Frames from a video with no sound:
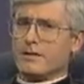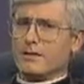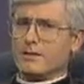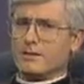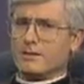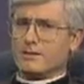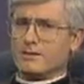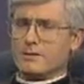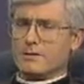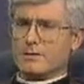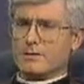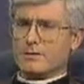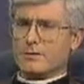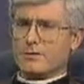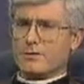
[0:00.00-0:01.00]
And uh,
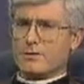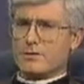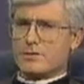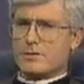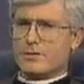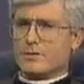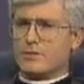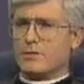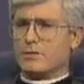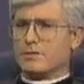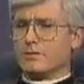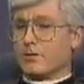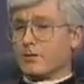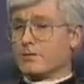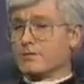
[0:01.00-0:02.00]
of course, our
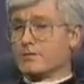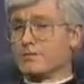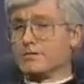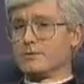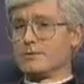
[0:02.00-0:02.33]
Lord also